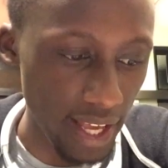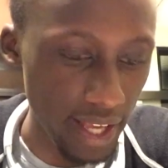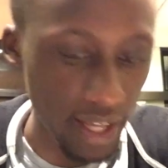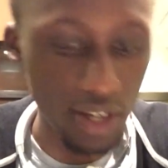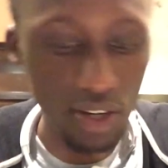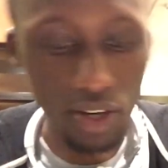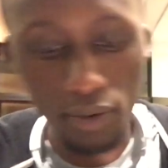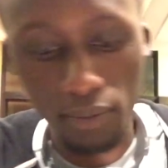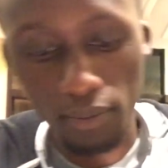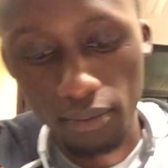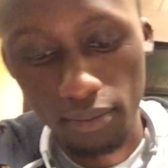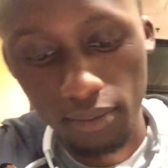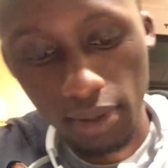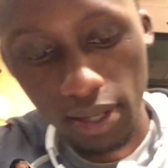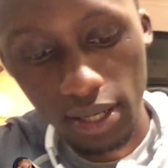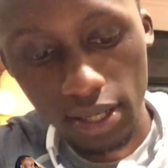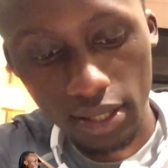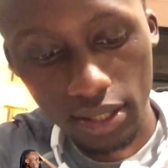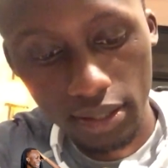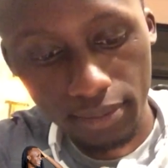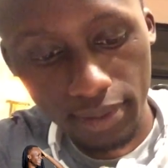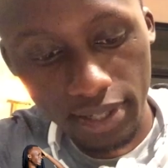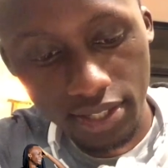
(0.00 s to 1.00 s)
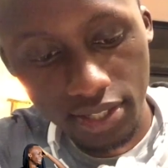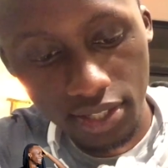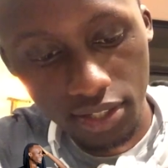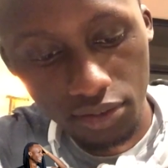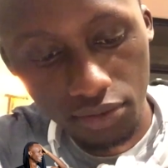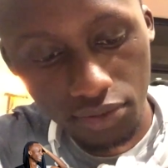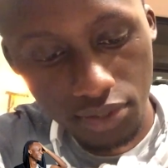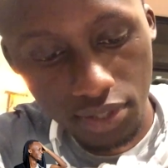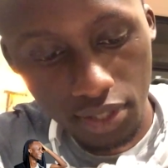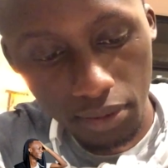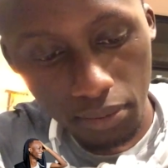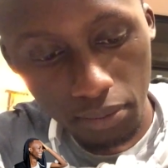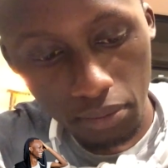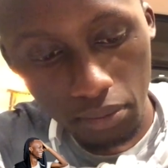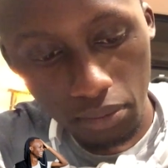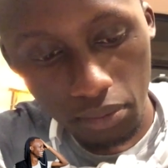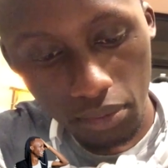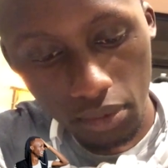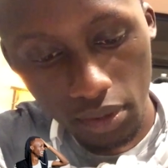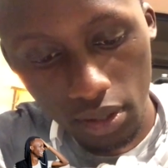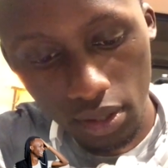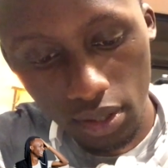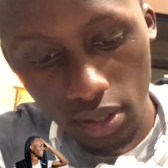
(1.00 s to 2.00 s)
I got myself some
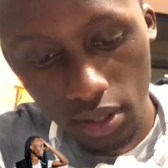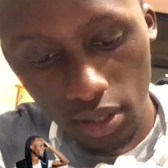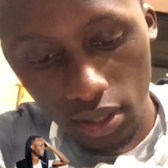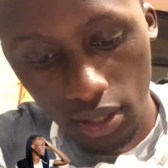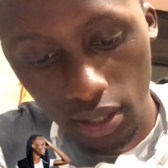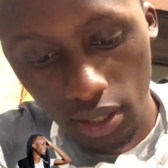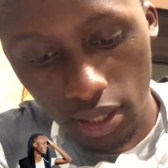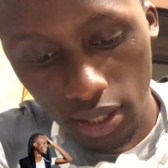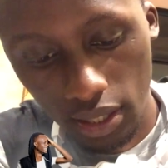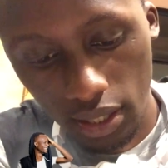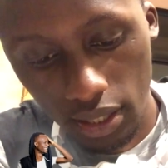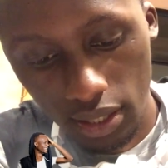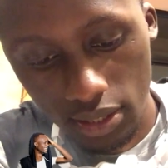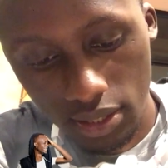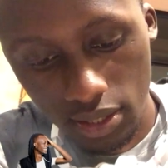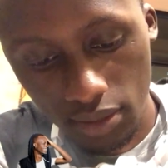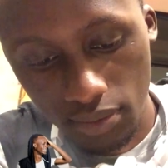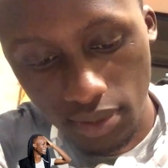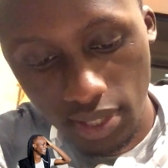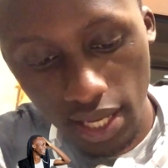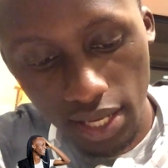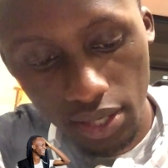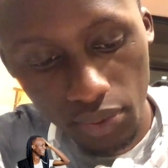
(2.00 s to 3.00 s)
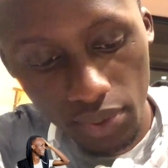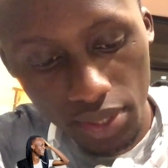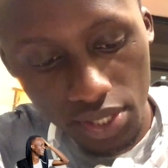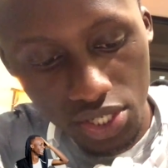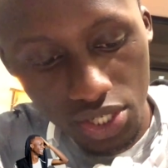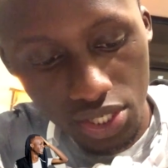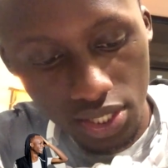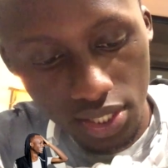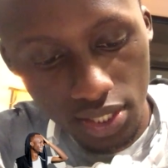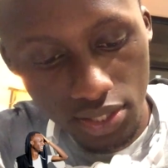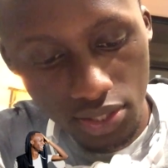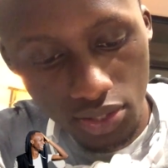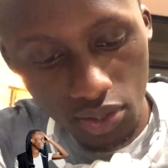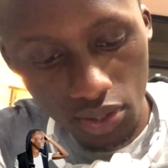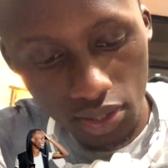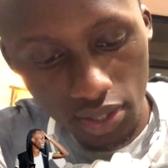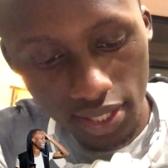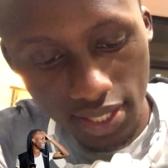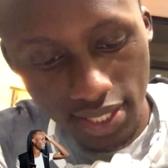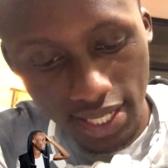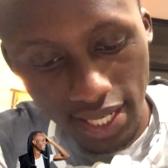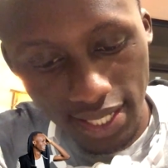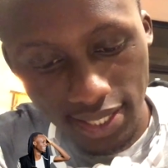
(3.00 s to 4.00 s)
sandwich. It's called
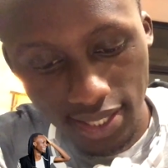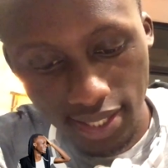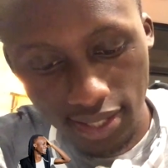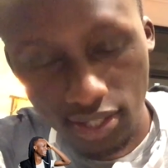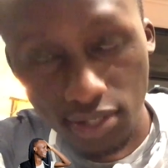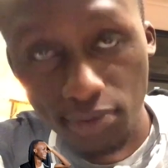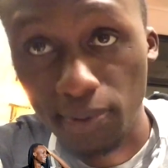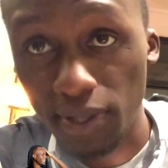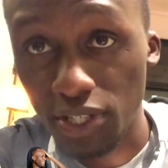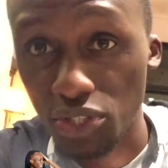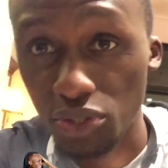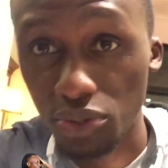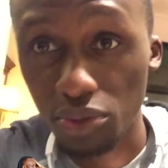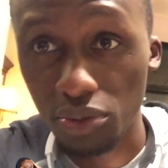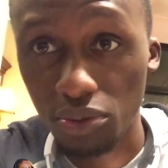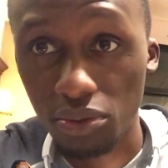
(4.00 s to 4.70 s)
a Texas Special.